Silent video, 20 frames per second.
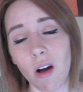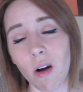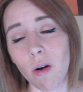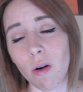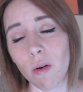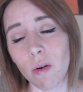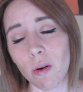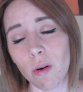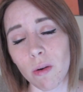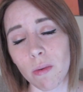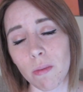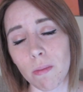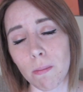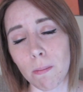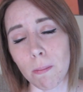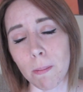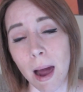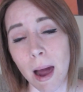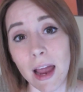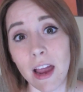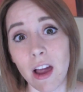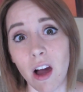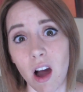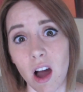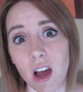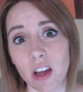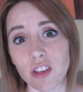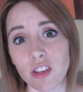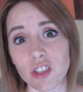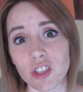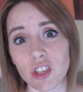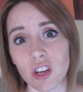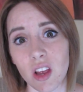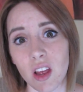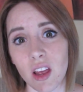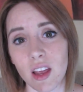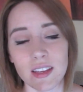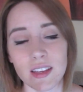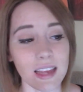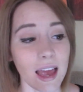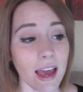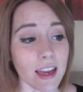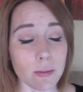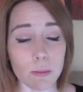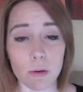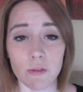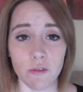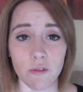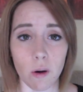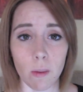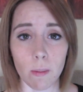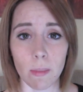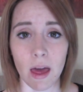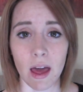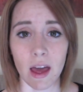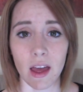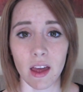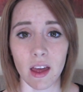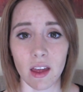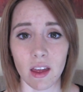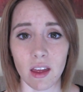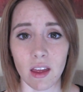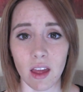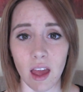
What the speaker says: Oh my gosh, because I had to perform that